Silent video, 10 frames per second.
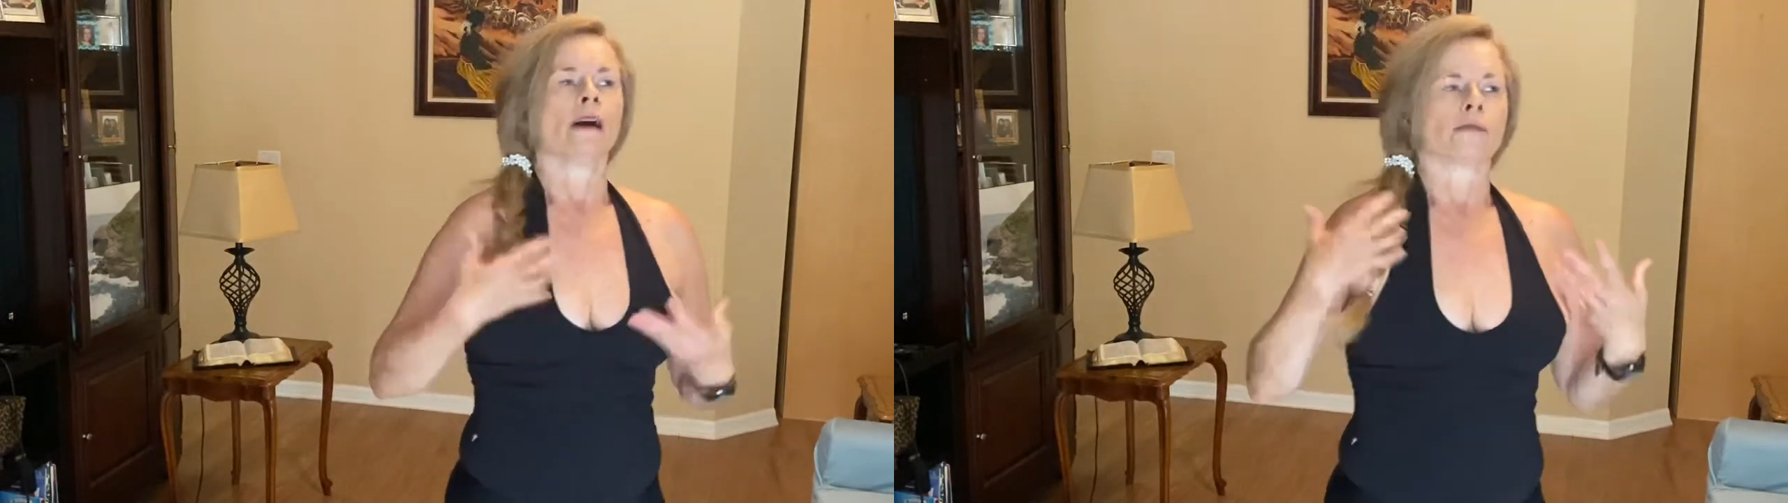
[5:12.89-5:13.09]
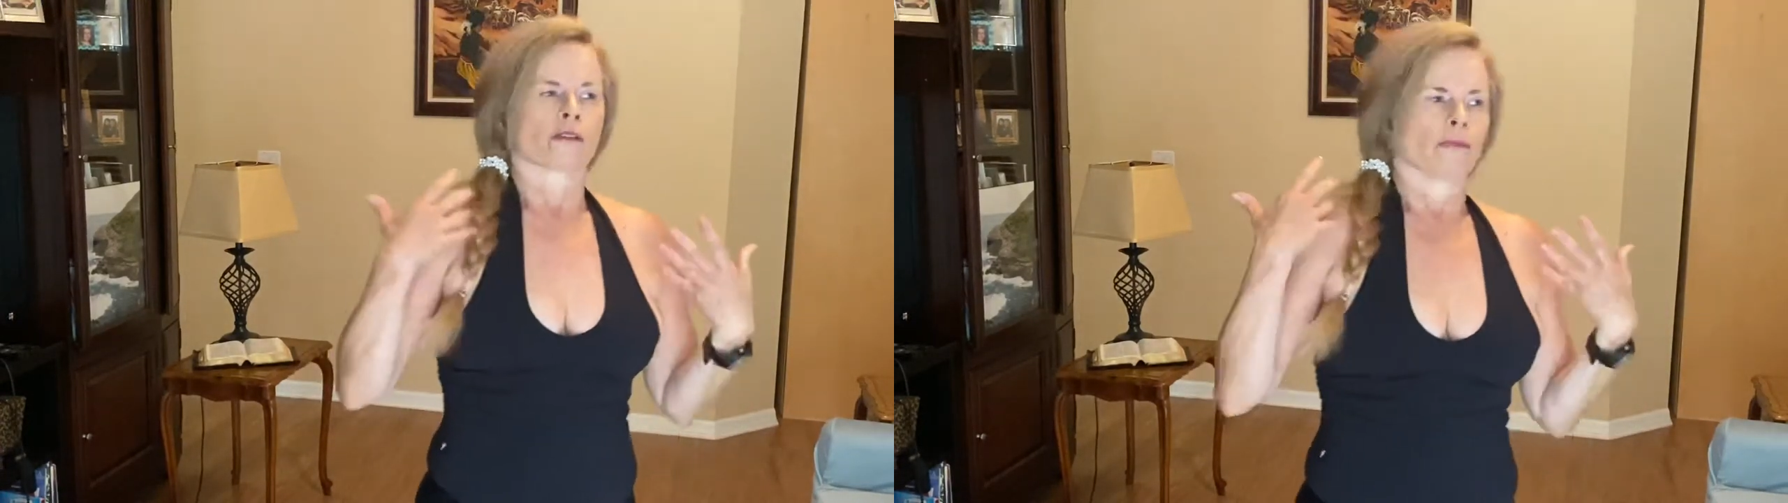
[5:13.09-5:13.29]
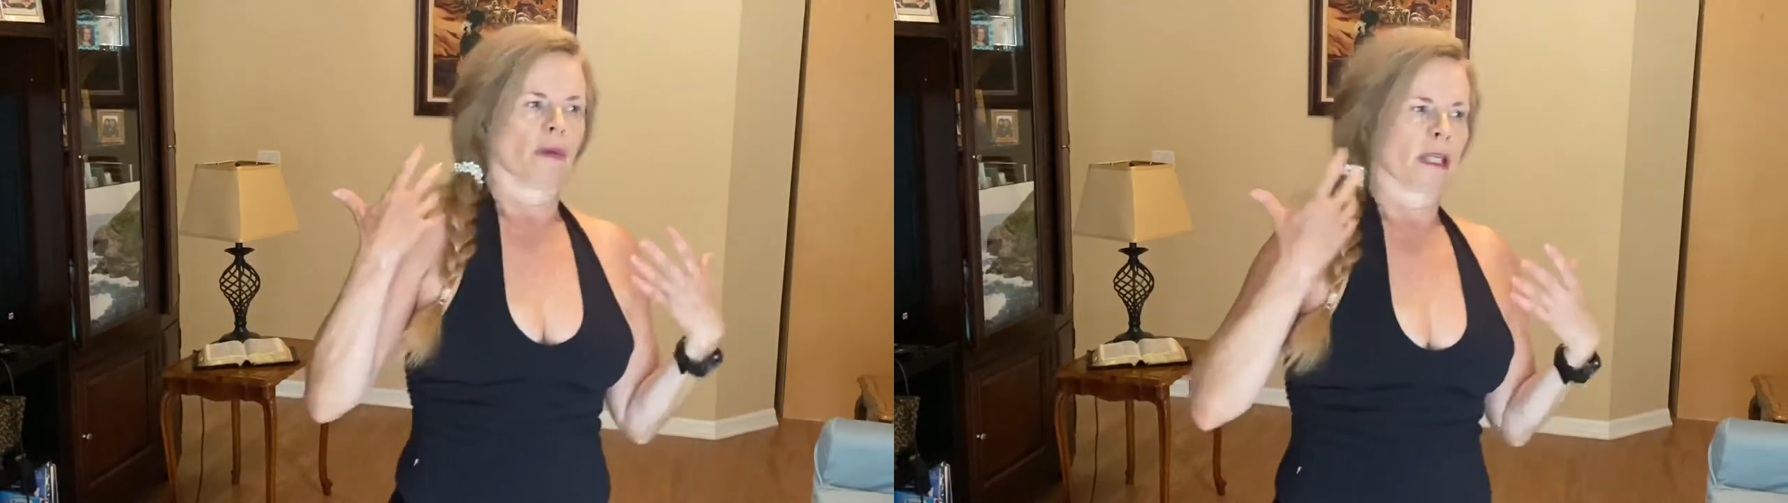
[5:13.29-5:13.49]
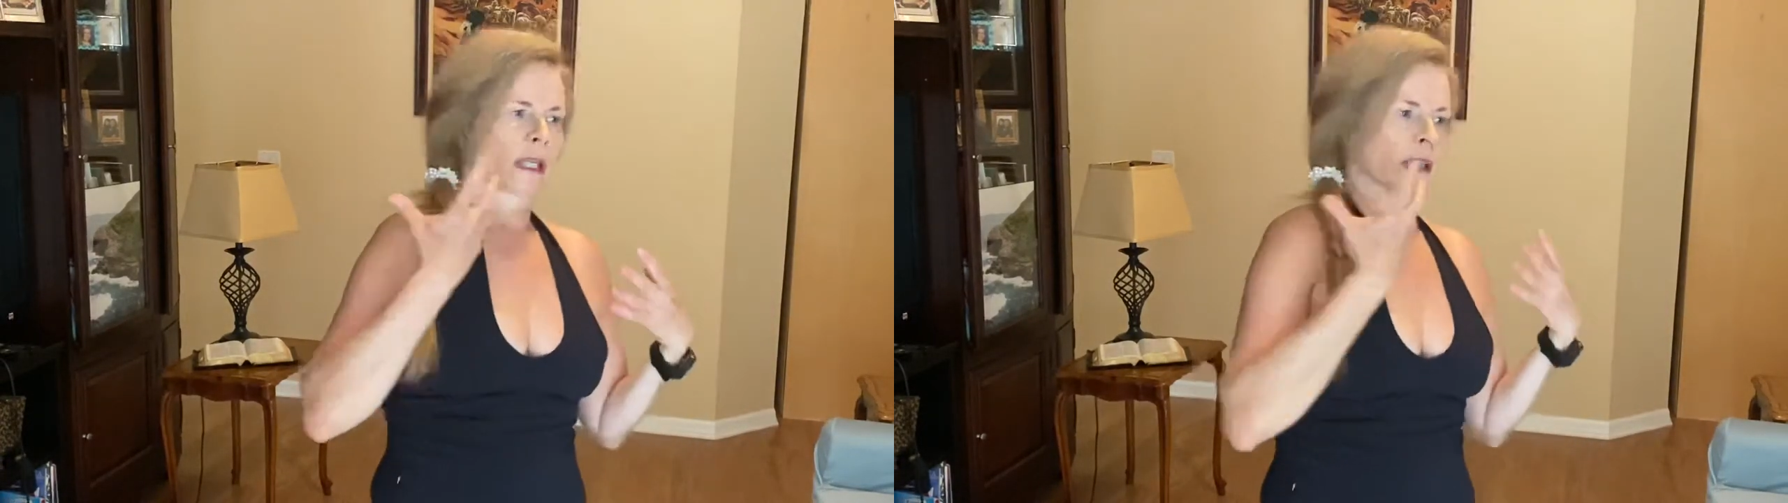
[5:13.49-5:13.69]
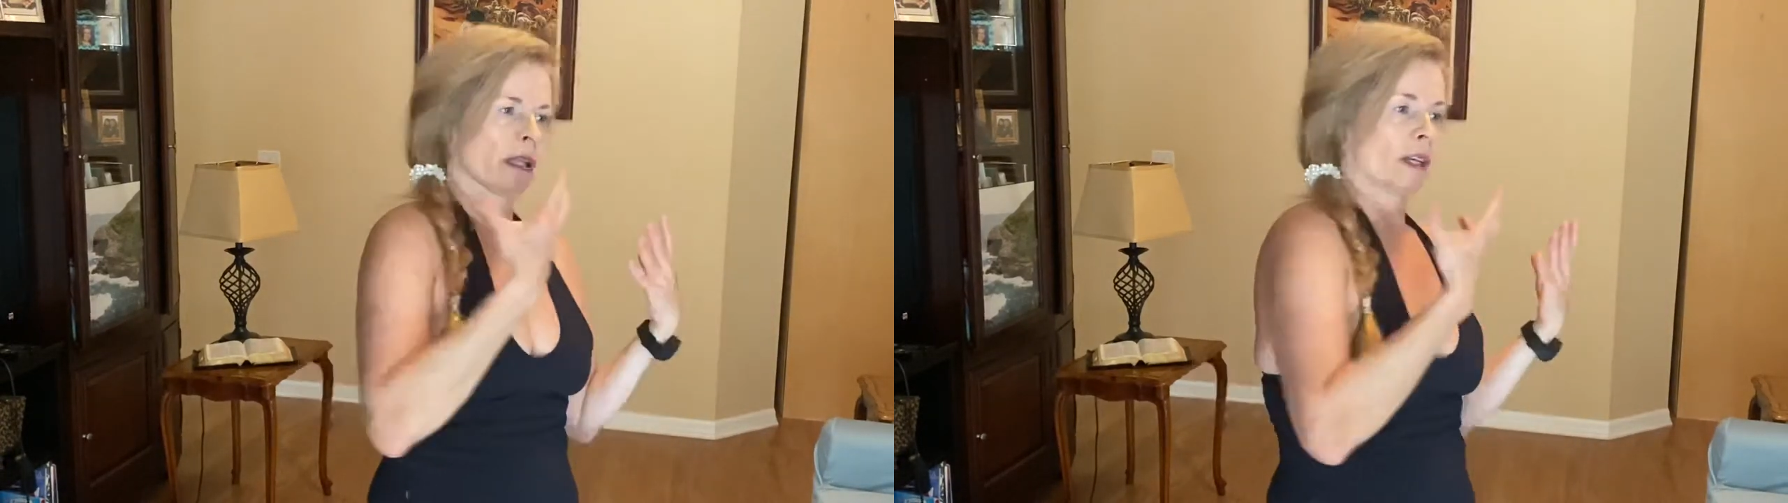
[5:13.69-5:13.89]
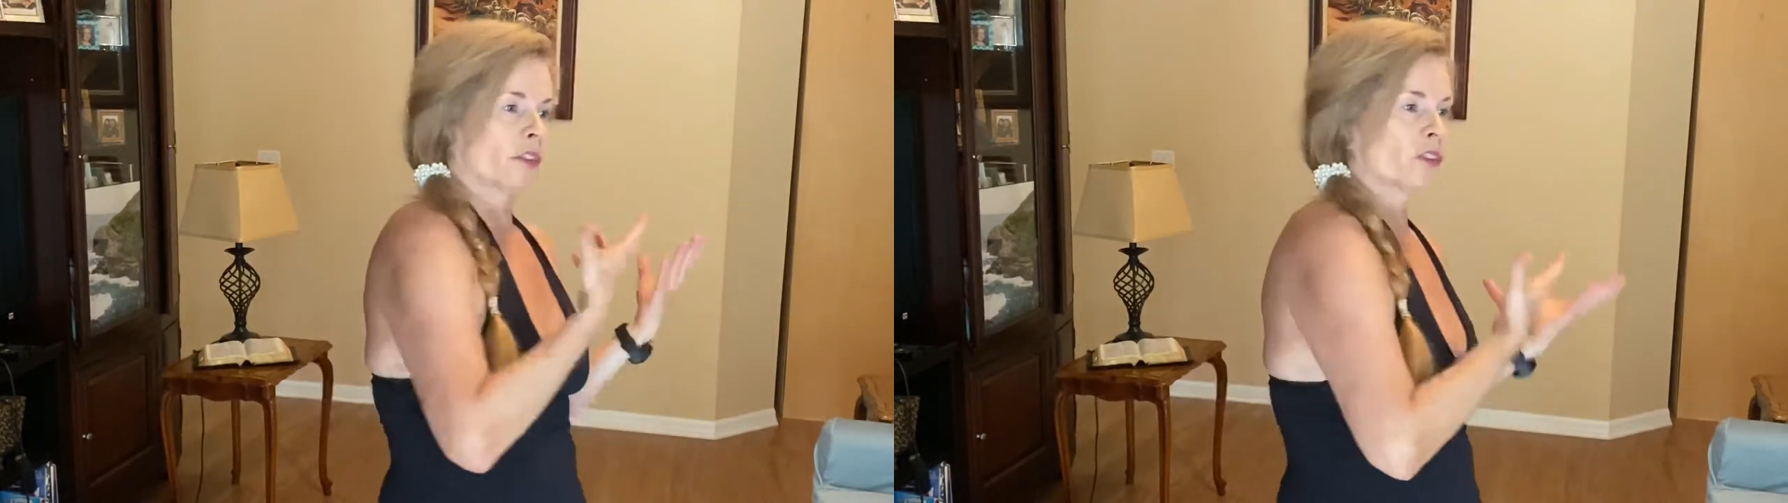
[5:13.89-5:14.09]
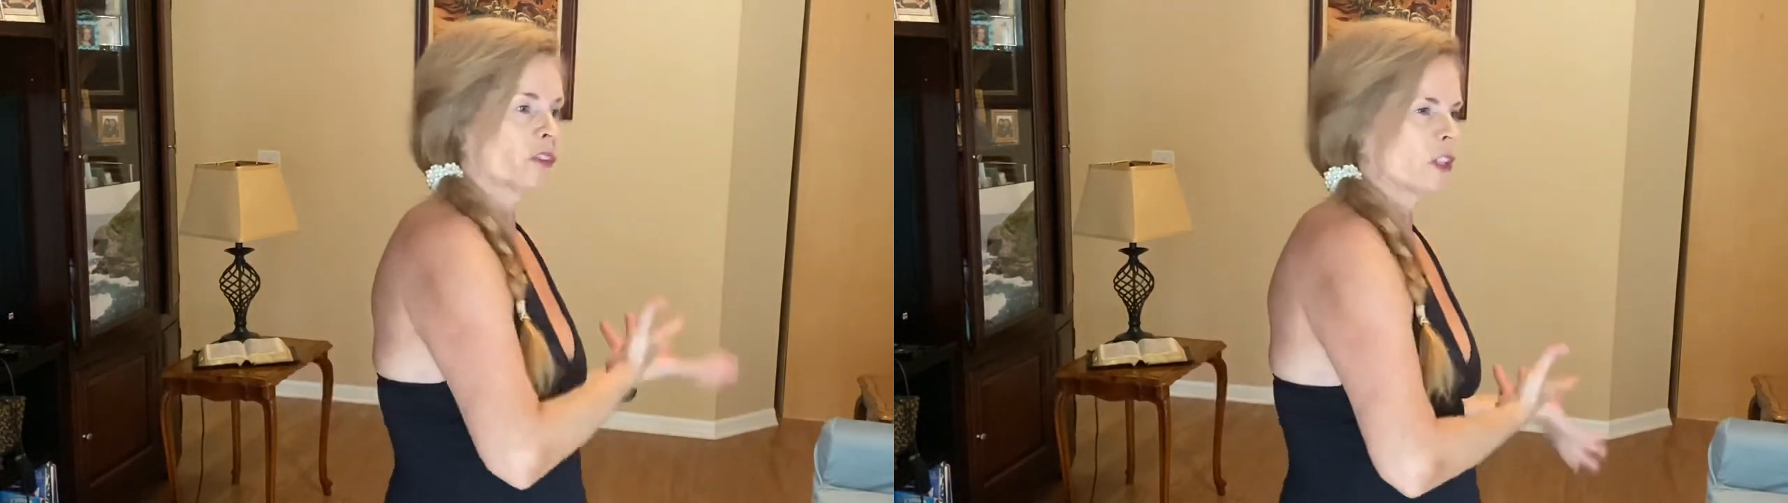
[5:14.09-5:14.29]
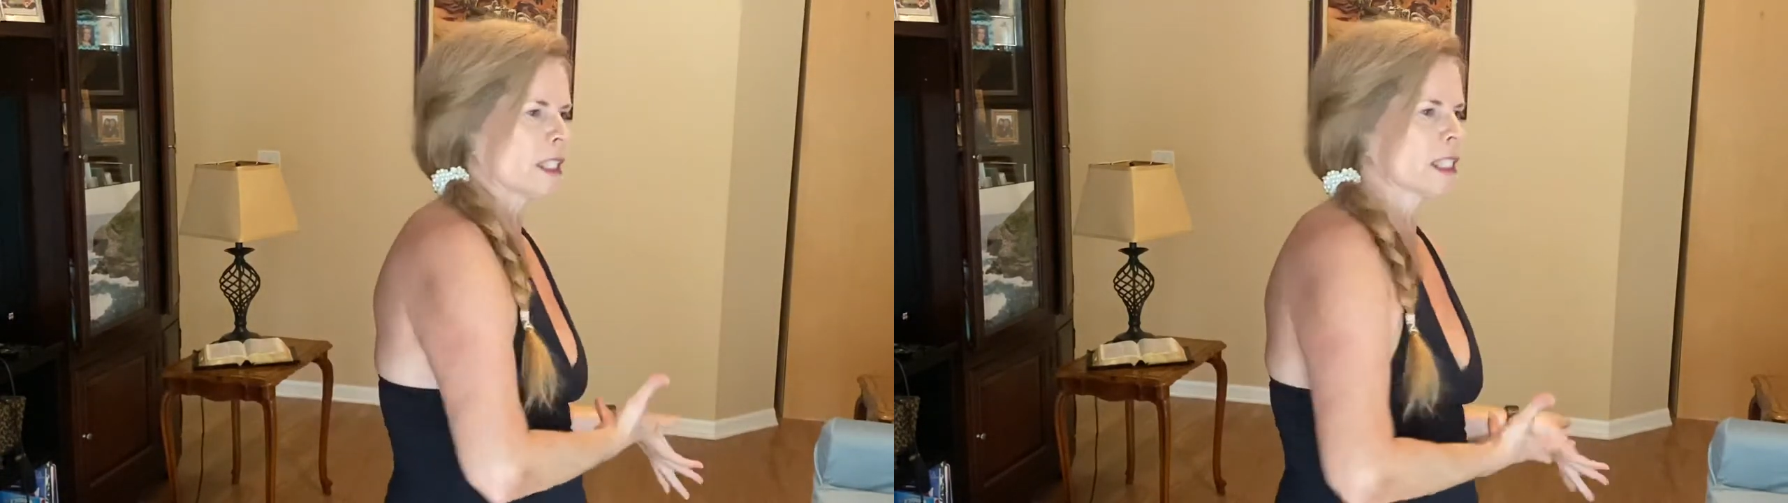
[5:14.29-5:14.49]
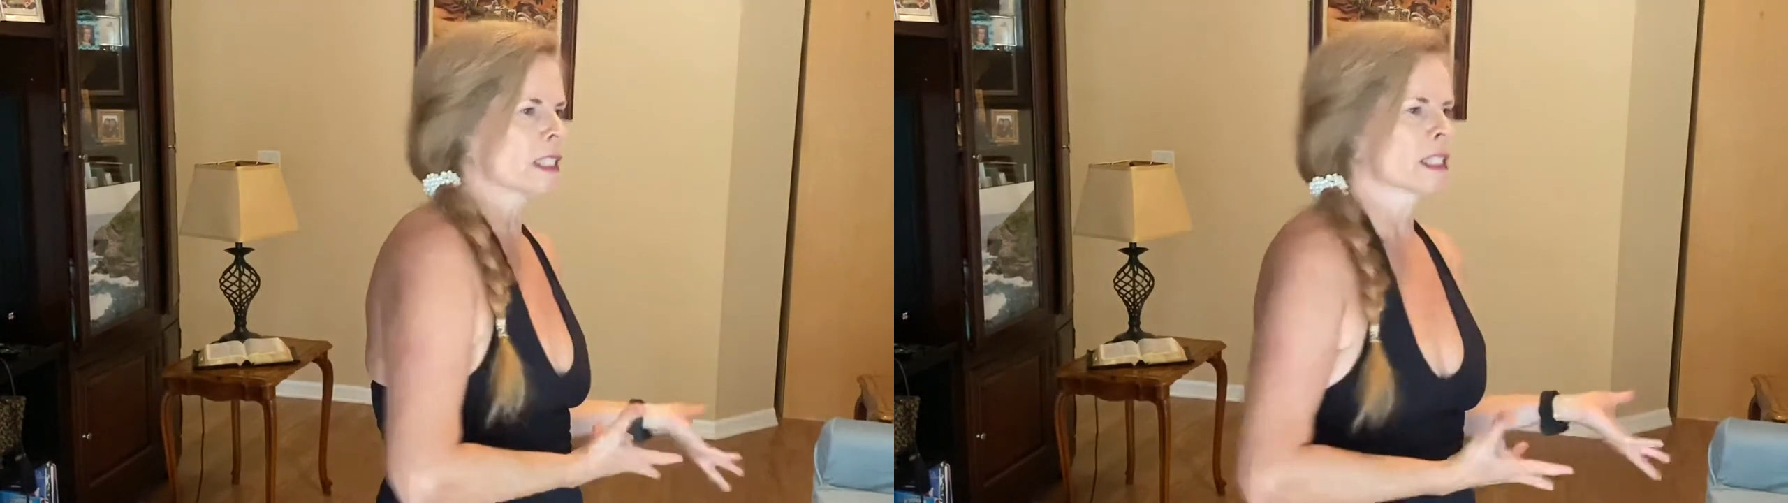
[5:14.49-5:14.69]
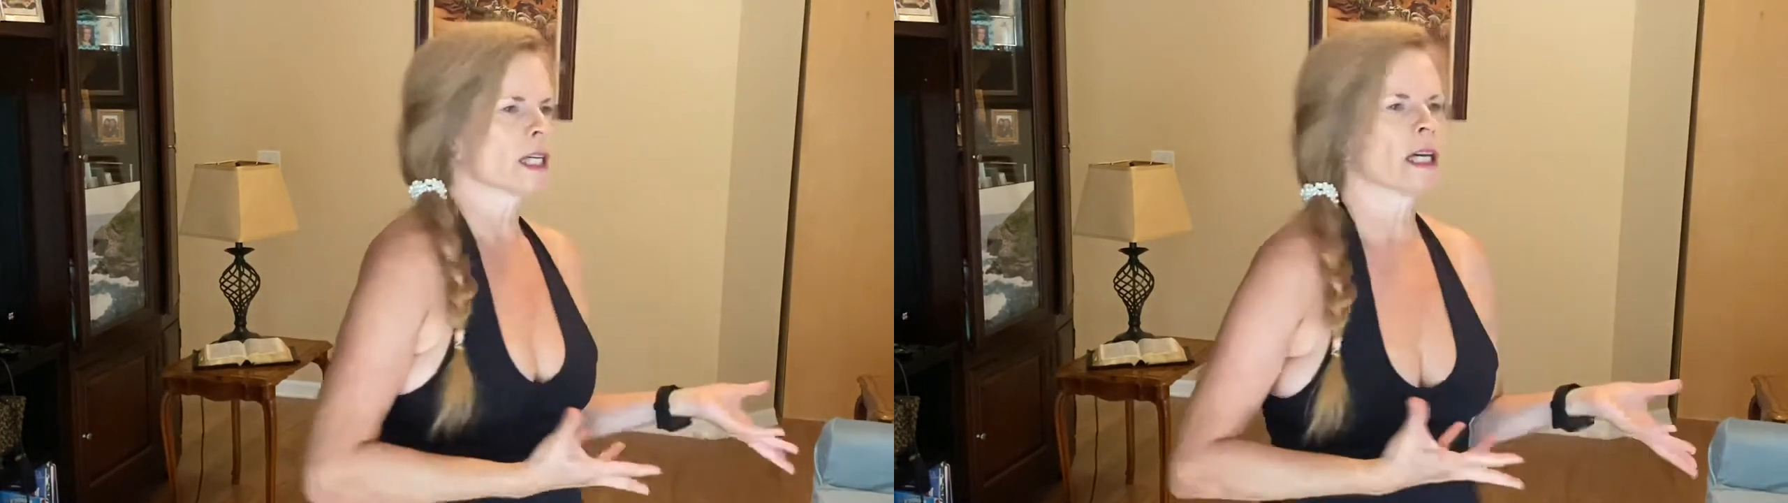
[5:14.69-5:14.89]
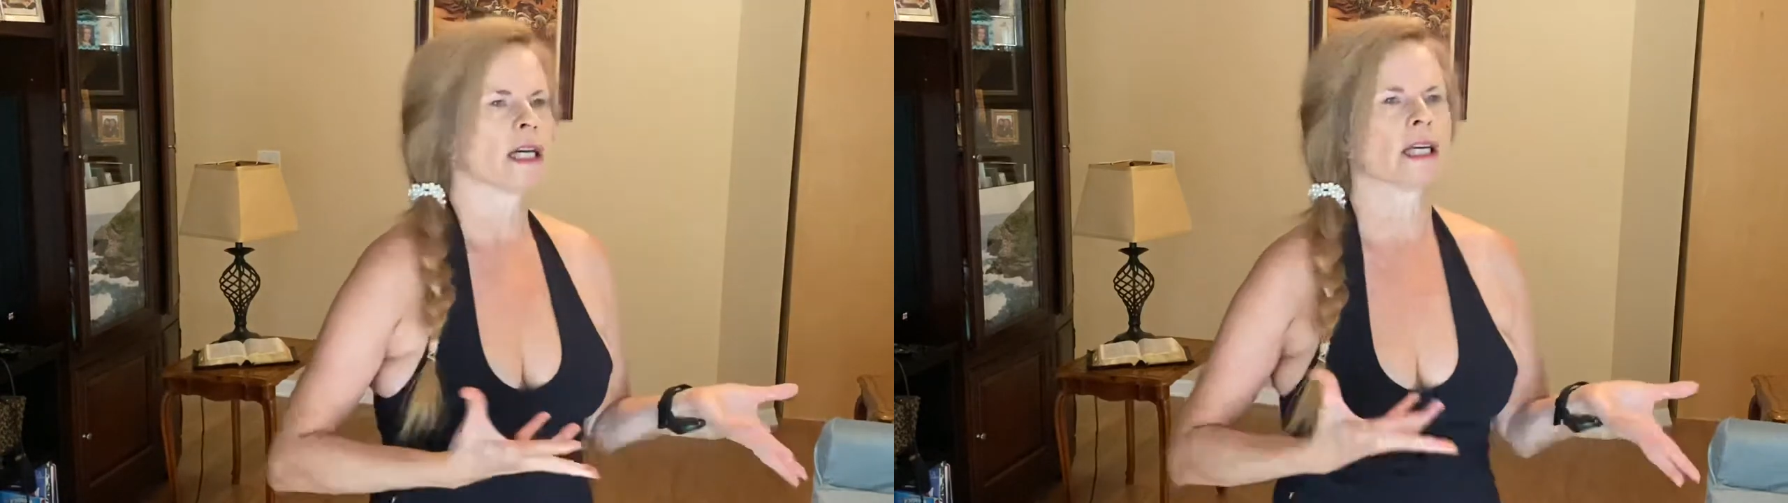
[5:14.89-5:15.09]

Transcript: to make a nice tea